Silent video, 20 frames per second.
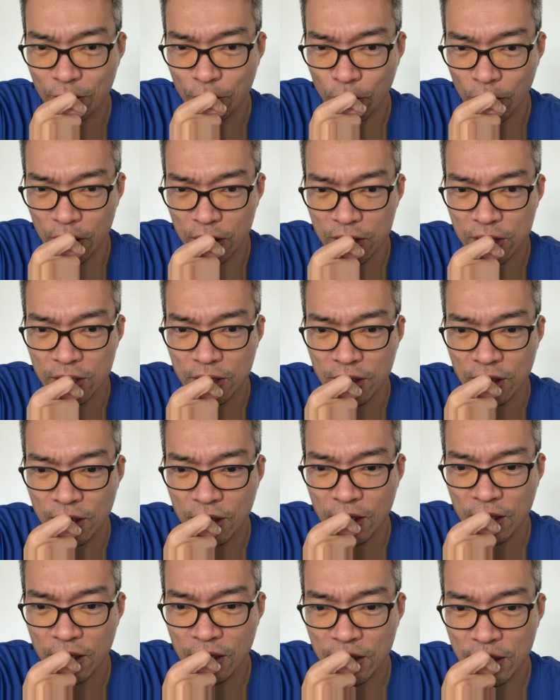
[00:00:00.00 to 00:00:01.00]
was
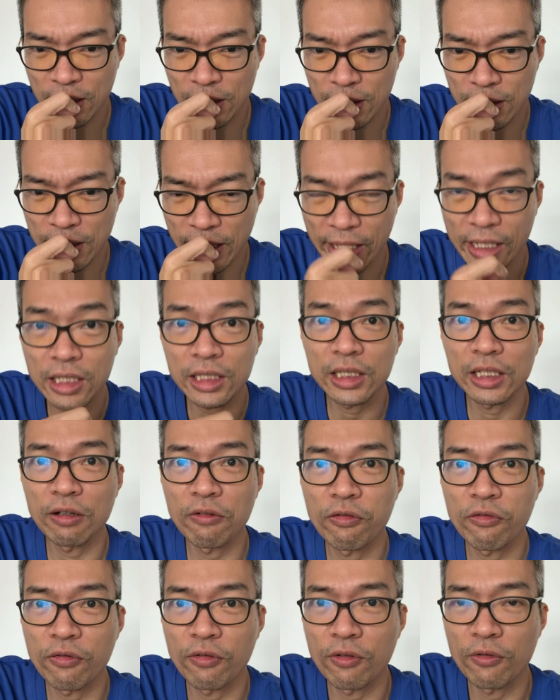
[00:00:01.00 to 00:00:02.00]

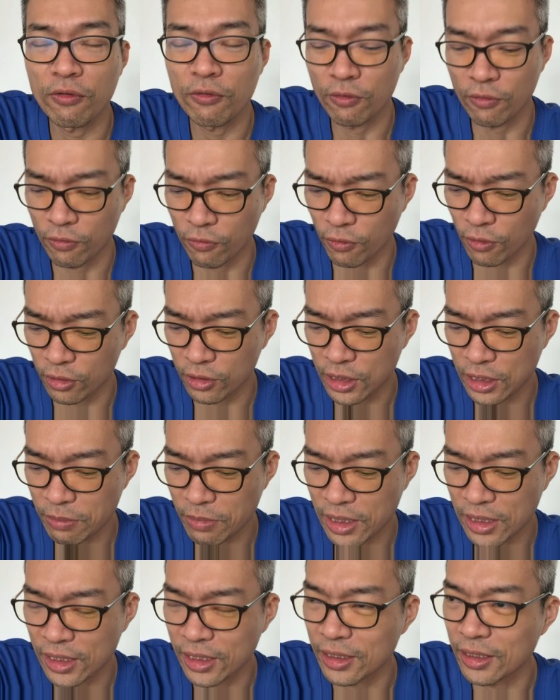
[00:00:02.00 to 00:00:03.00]
negative 40
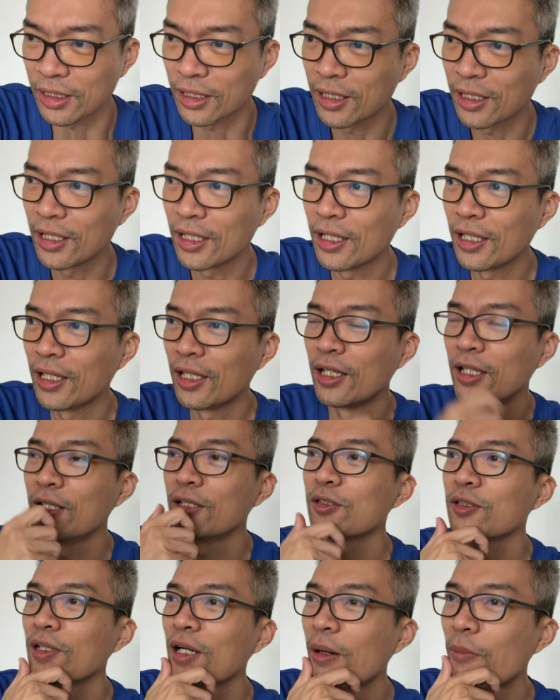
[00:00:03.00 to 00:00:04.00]
million.
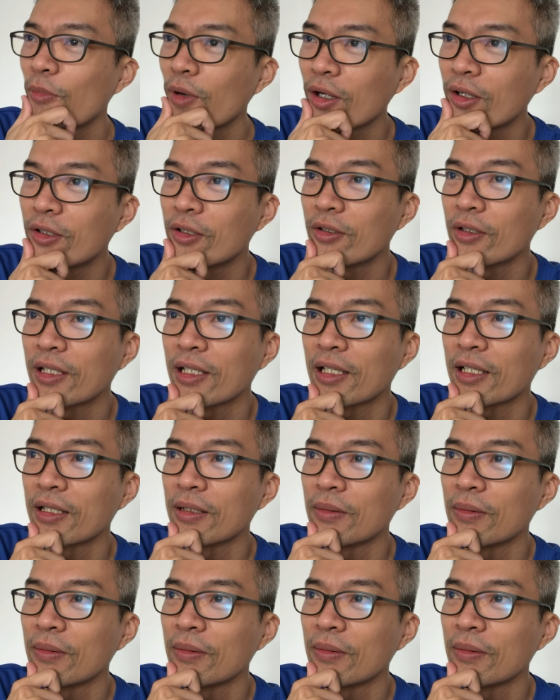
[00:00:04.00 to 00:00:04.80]
So I'm wondering,